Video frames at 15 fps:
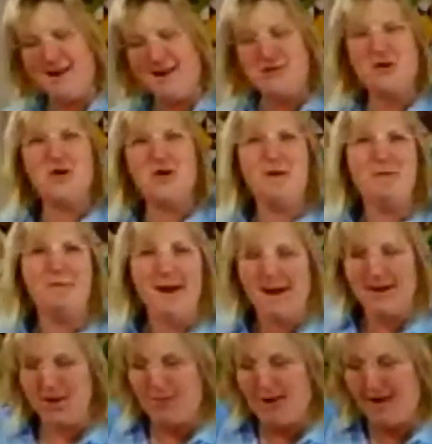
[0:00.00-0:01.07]
I turned my
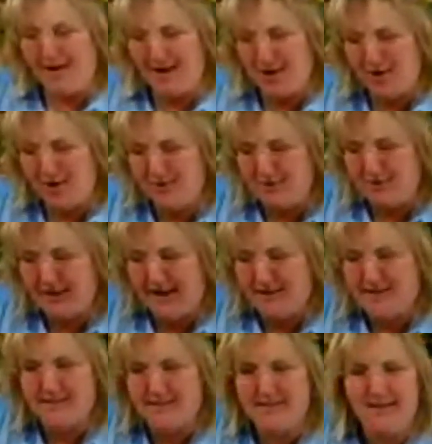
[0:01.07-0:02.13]
radio on and I heard the
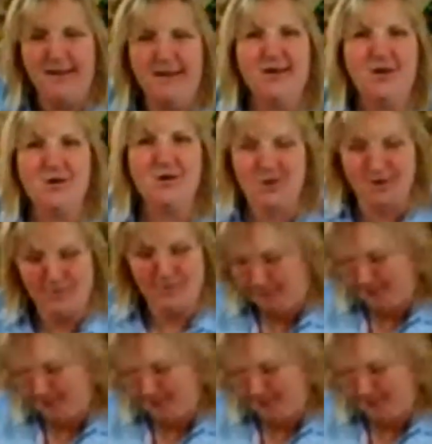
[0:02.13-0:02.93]
last inning or two.